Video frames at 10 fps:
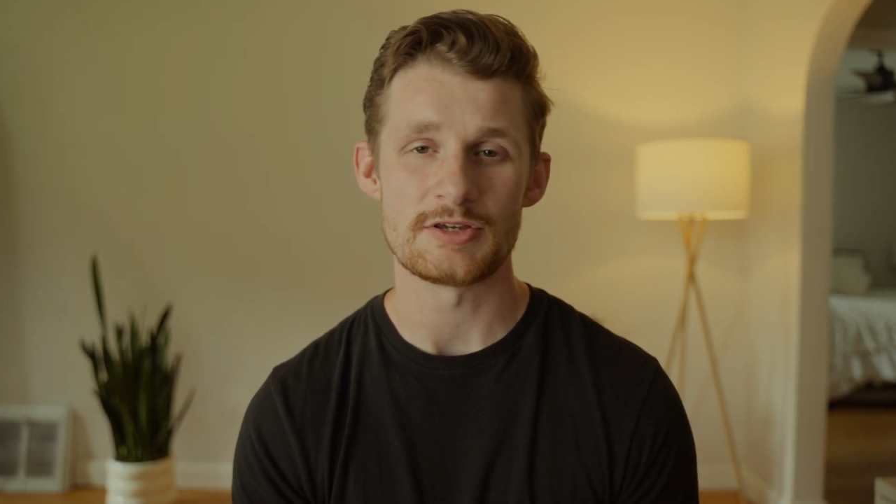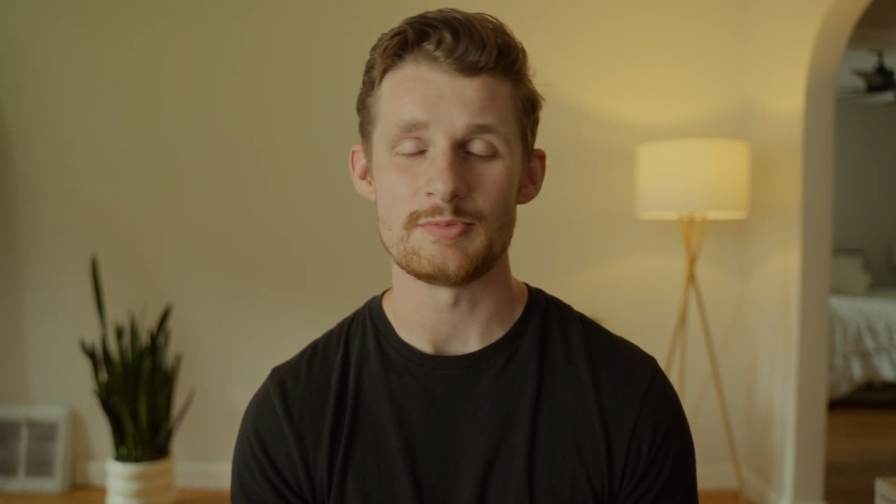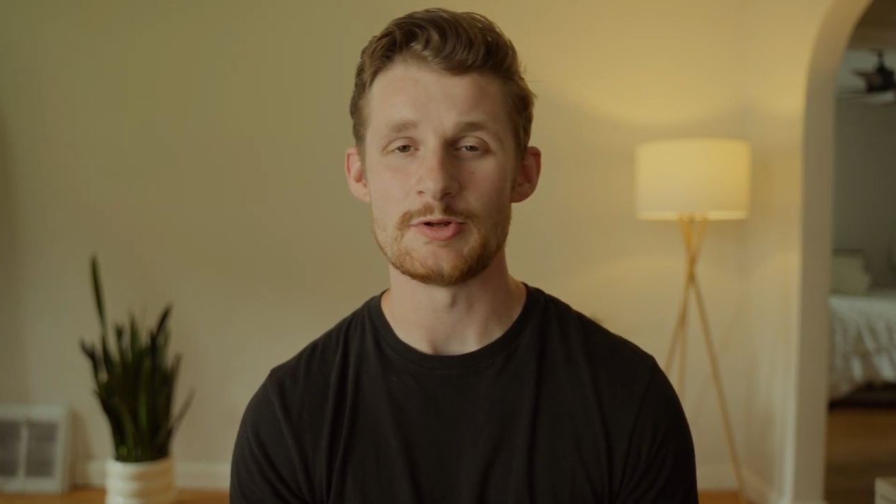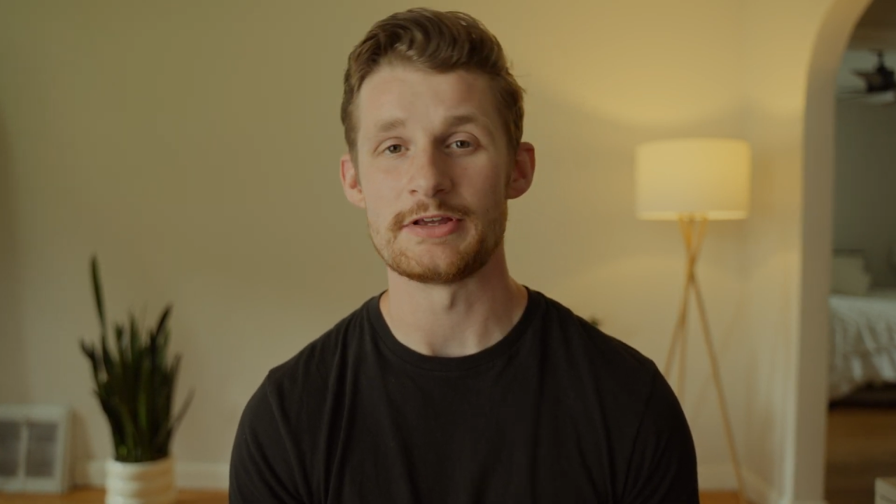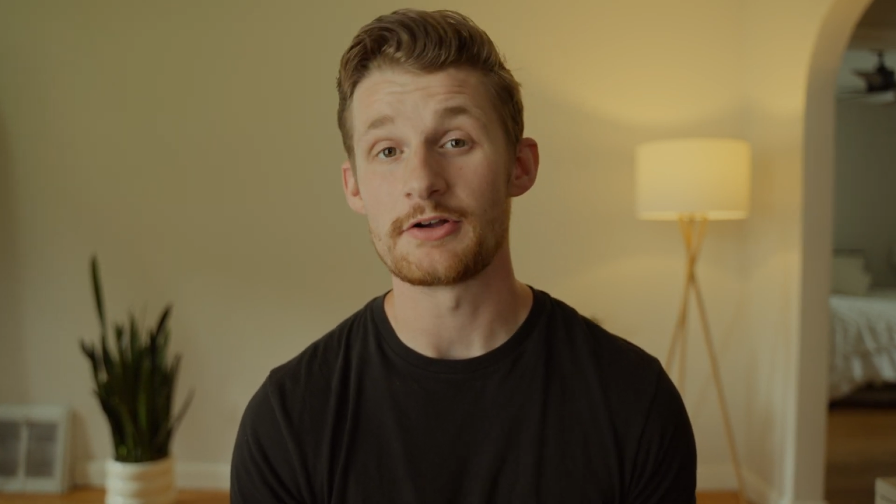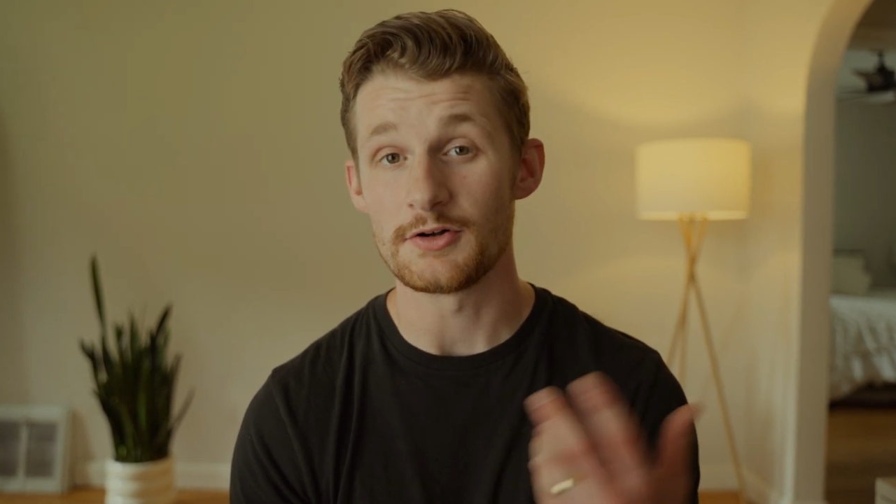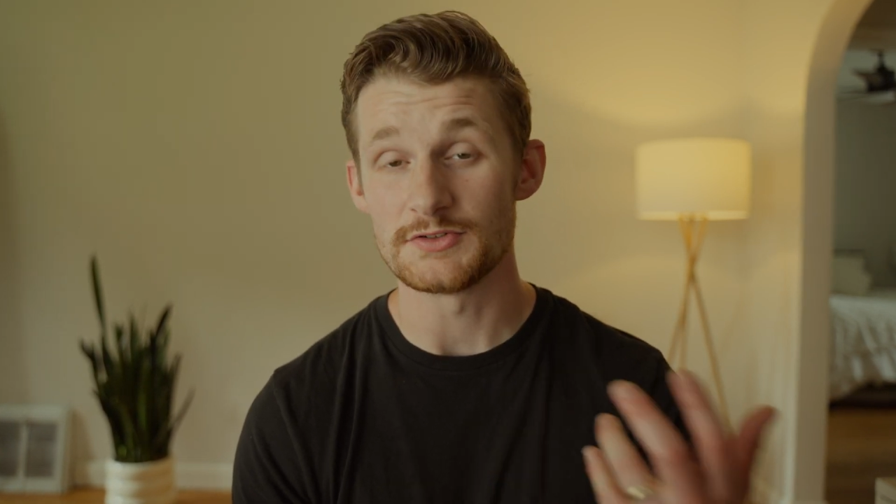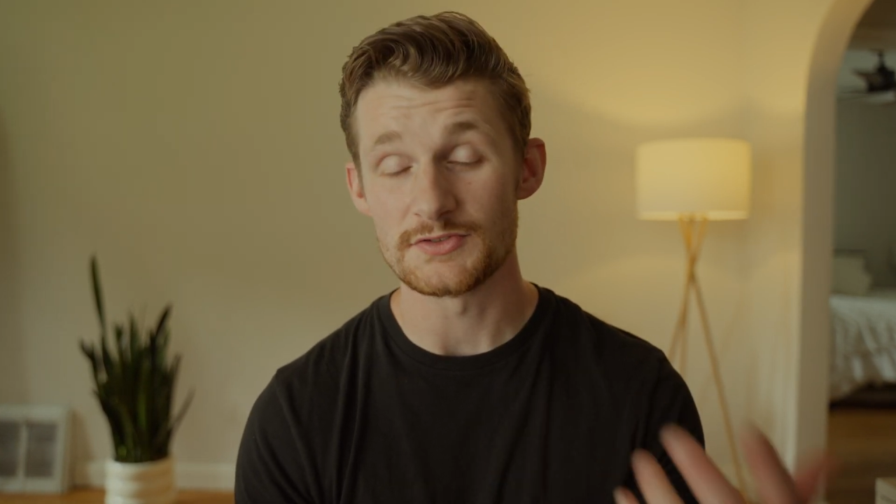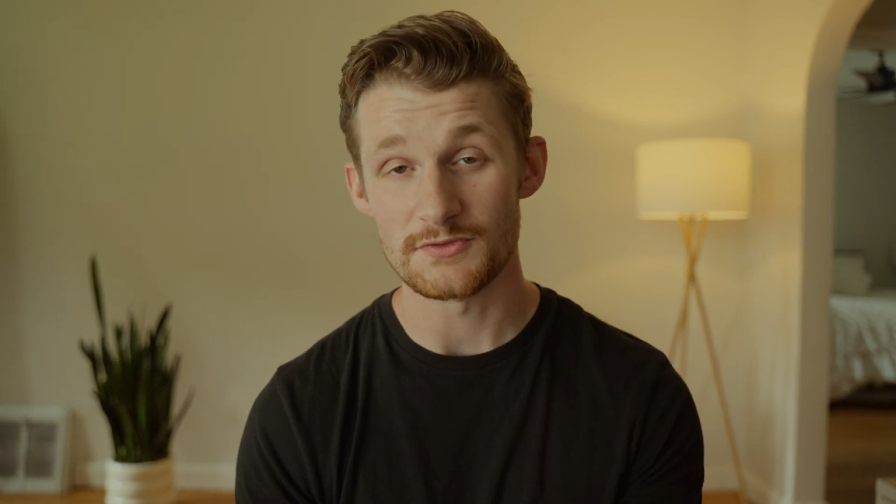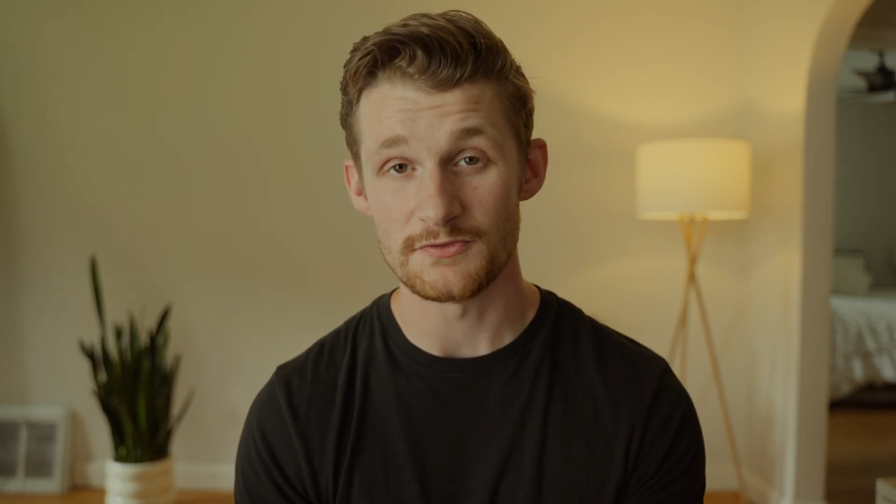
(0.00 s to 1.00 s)
community
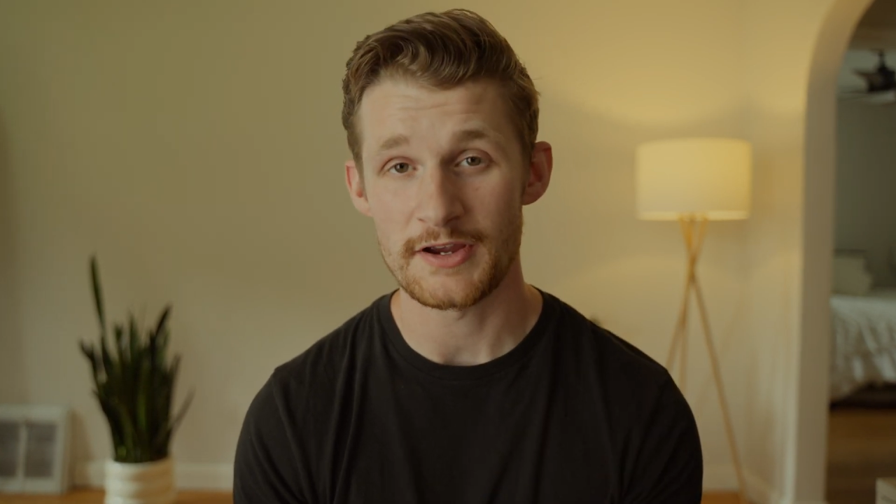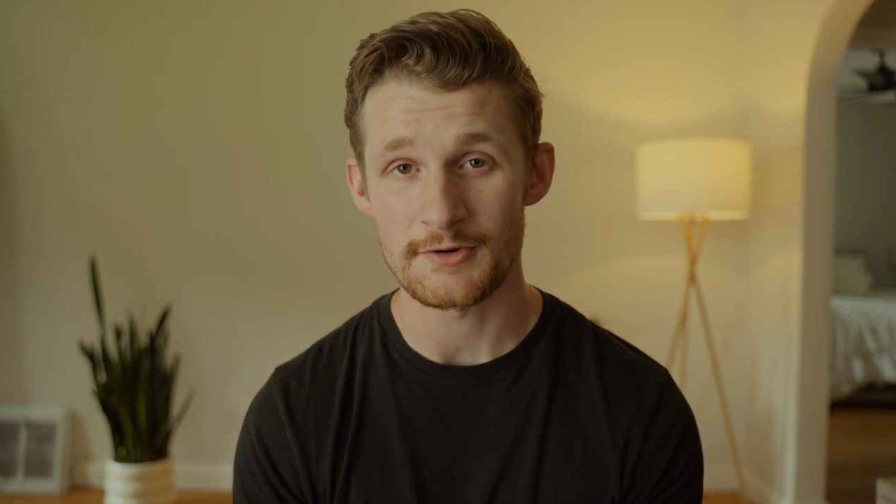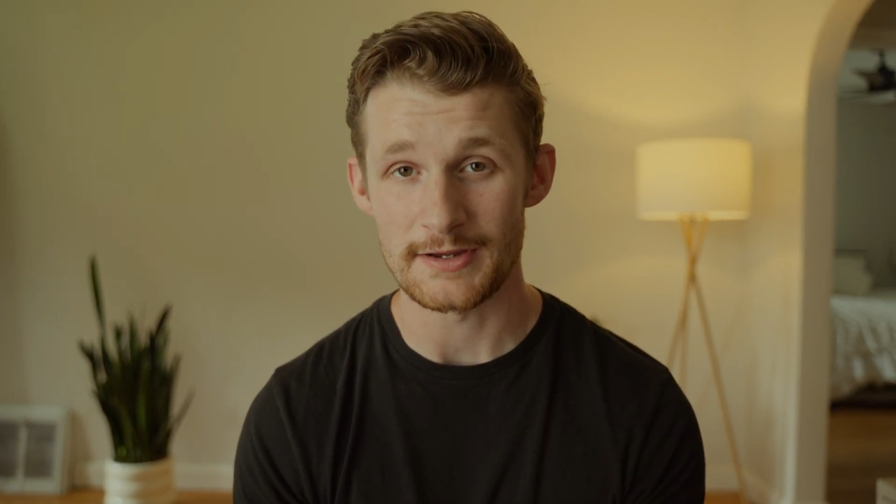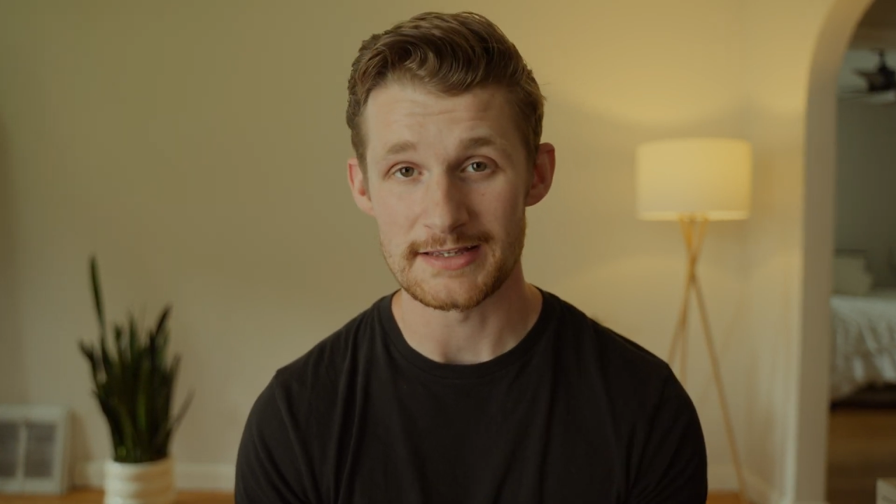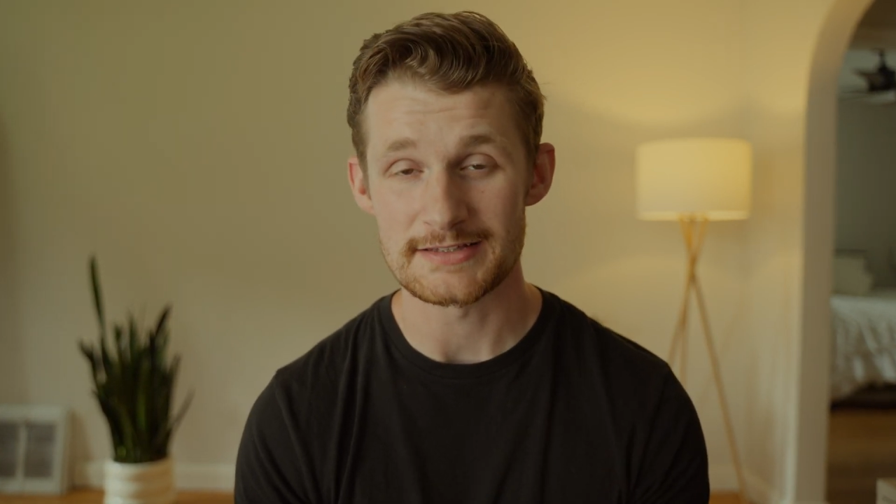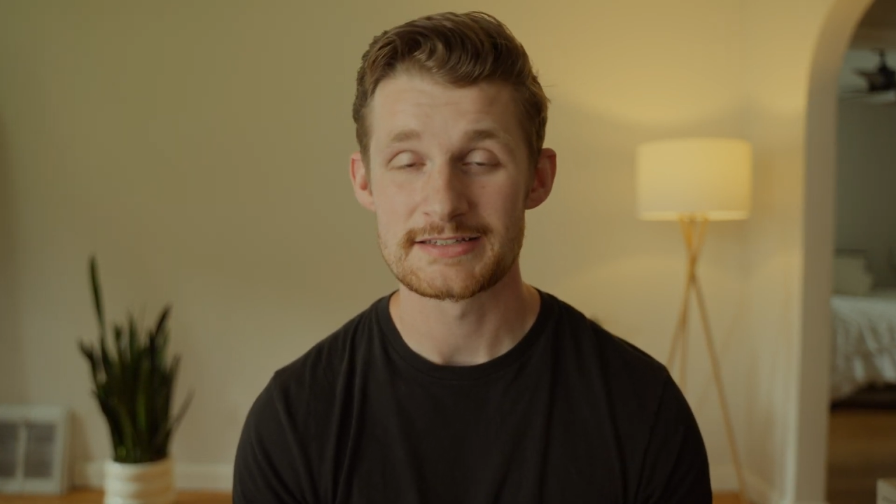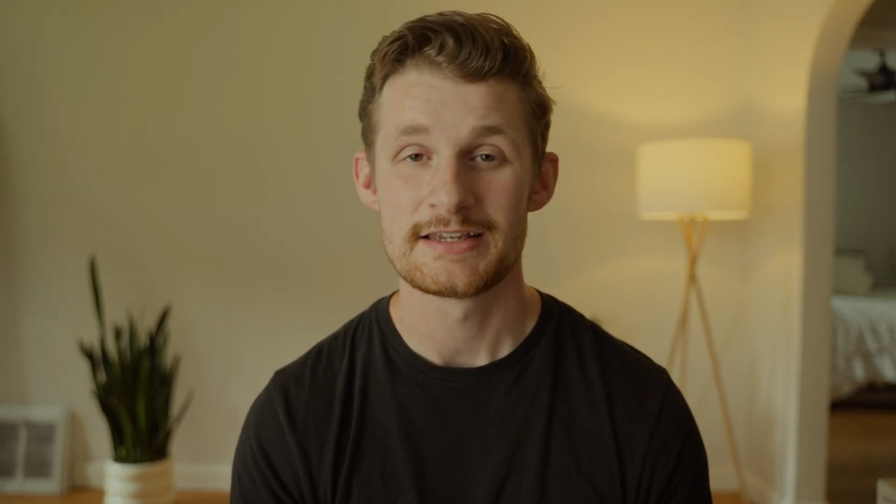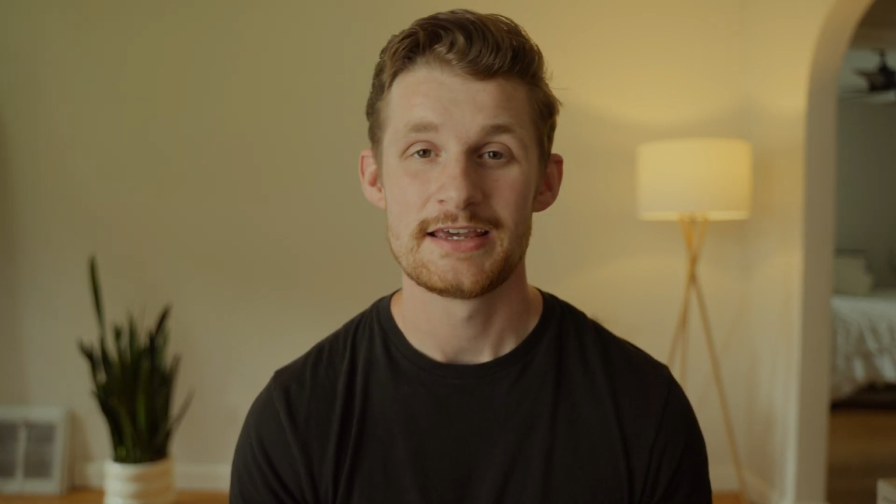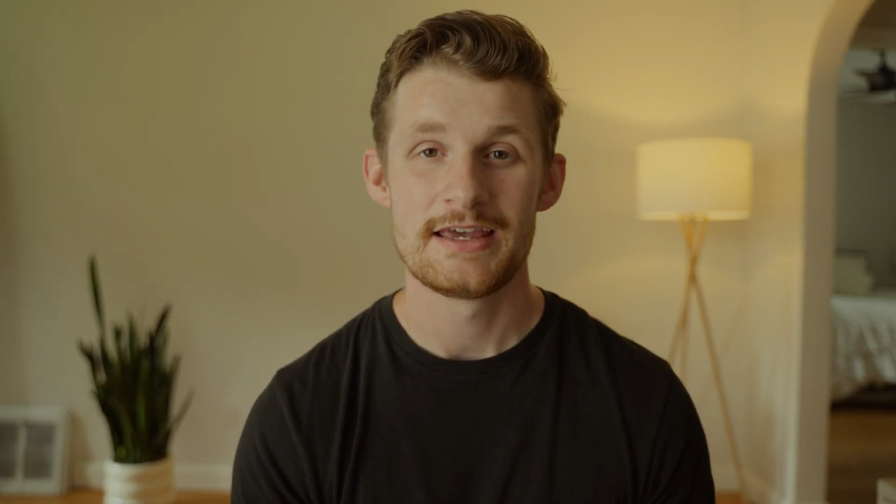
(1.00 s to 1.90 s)
calls variance,